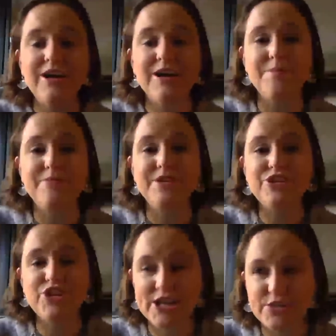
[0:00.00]
these
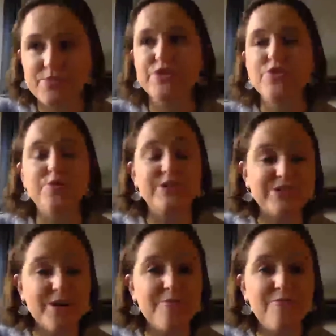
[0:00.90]
chats with you in
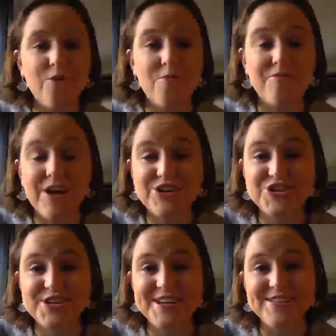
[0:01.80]
some form or
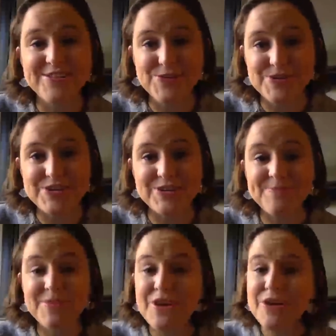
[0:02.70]
fashion in the new year.
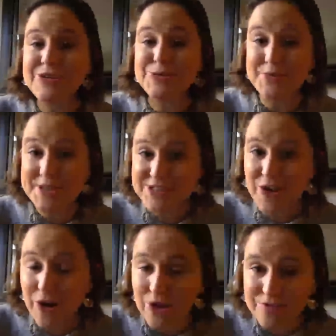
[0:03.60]
So thanks
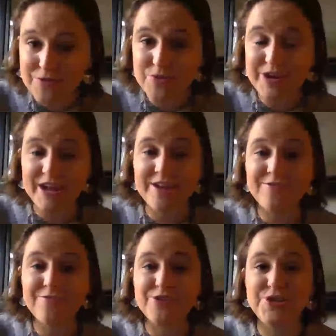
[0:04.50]
all of you again
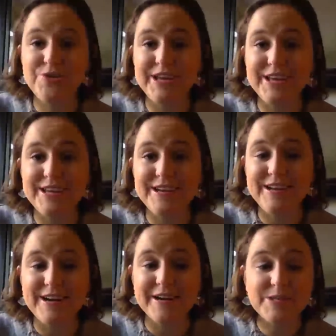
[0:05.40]
for tuning in.
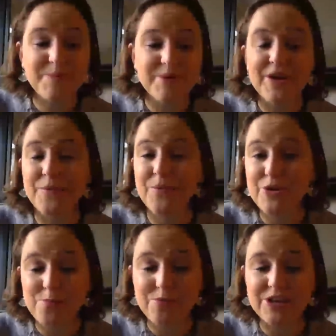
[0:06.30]
It's been a
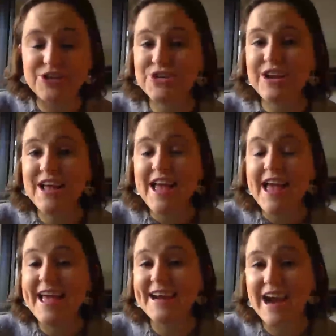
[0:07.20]
real pleasure,
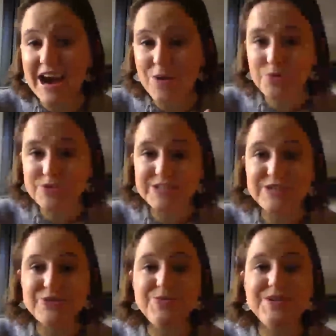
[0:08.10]
and I will see
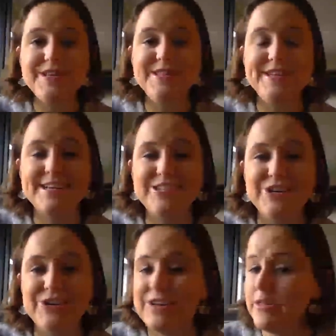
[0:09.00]
you in the next
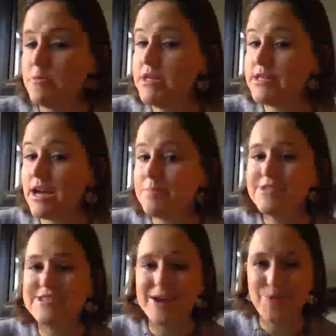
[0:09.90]
year. In the meantime,
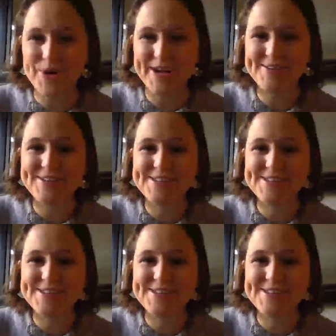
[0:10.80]
stay wild.